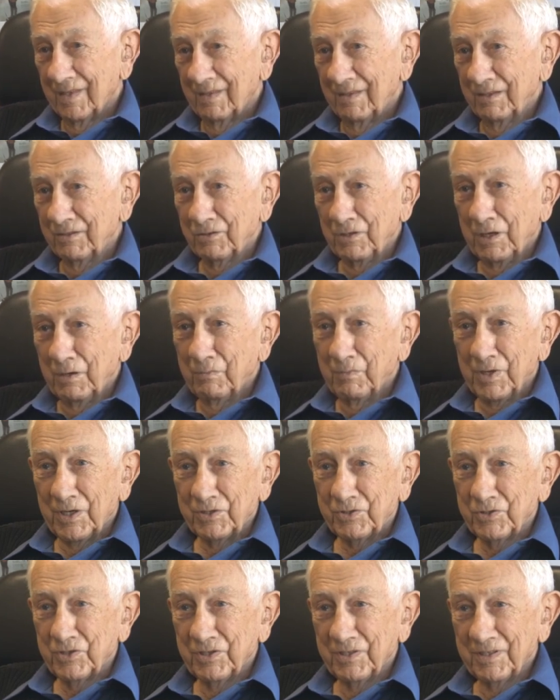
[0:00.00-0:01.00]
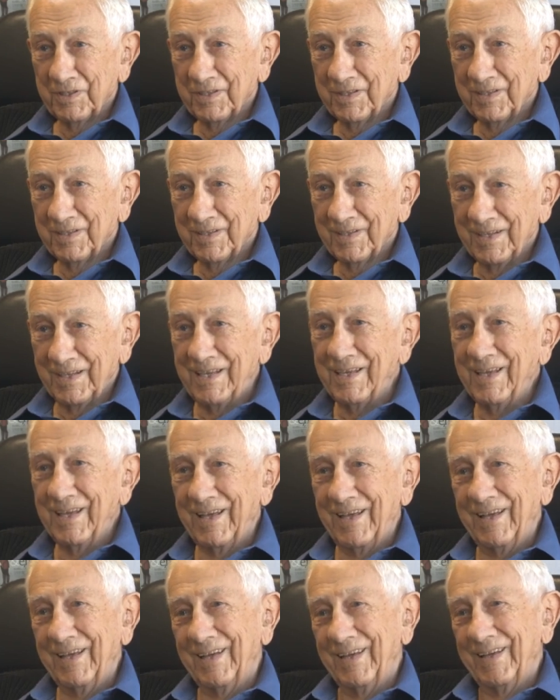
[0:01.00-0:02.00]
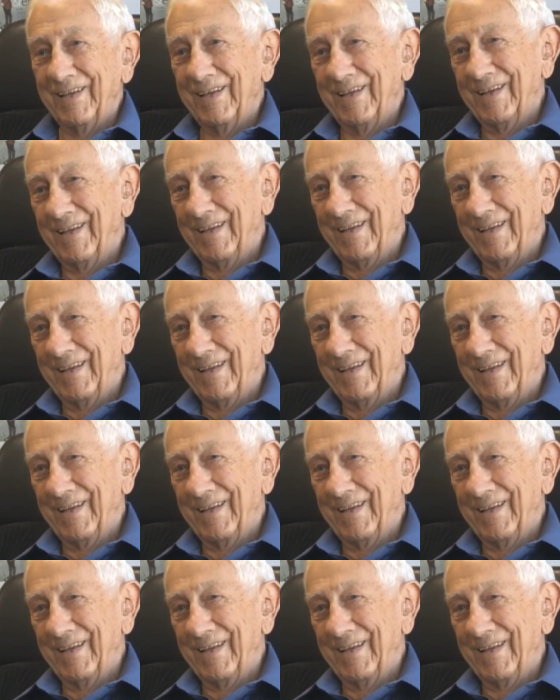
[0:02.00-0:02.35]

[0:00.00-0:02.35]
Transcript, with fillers: there's not much. I